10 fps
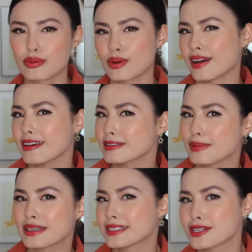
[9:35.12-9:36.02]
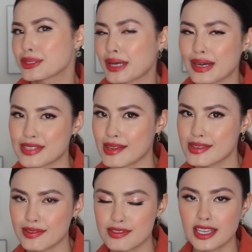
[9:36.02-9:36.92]
product because I do have
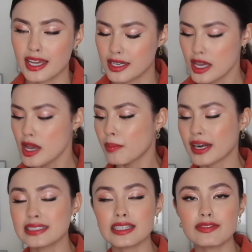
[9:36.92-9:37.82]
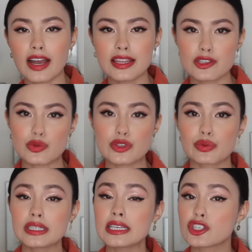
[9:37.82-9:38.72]
sensitive skin, but I did find this was
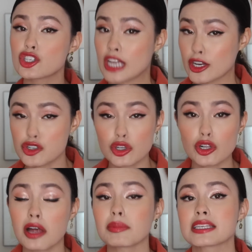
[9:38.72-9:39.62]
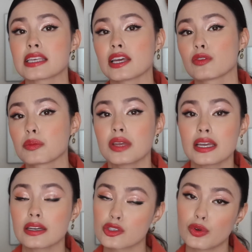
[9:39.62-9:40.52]
really gentle on my skin for being
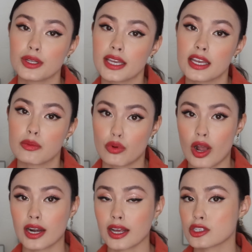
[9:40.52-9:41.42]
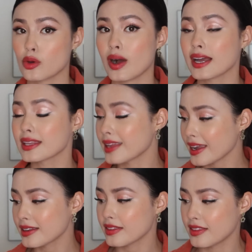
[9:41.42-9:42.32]
an exfoliating product, so I
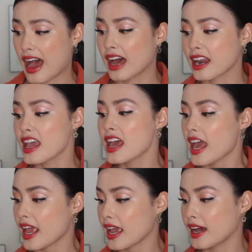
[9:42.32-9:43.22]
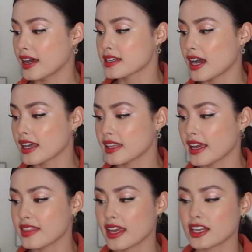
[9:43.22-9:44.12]
liked that. And I
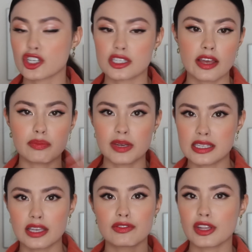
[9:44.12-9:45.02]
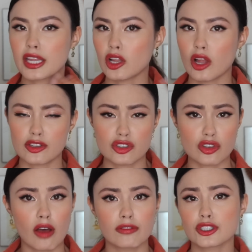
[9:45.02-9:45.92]
like that it just left my skin feeling a lot
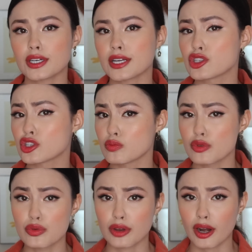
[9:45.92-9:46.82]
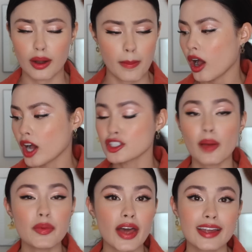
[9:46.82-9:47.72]
softer and smoother. On
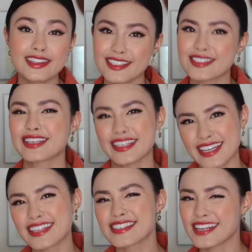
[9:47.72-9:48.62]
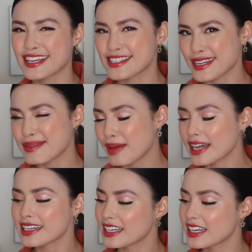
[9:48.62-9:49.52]
top of that, this contains
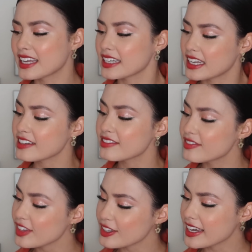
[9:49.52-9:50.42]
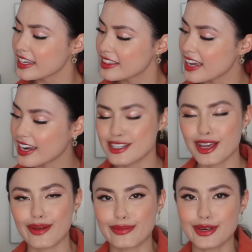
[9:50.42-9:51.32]
niacinamide in it, and I feel like the
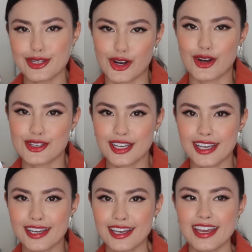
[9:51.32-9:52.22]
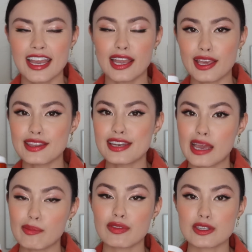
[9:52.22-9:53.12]
idea of recharging in the
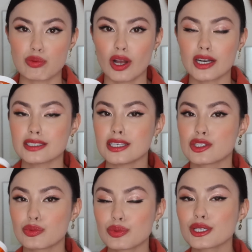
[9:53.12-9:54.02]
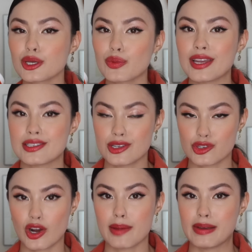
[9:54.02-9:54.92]
name of this product is a really good way to
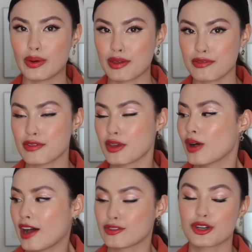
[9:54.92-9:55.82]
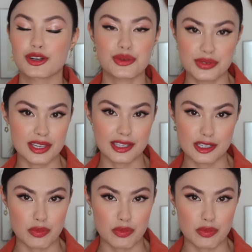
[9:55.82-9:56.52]
describe how I feel after using this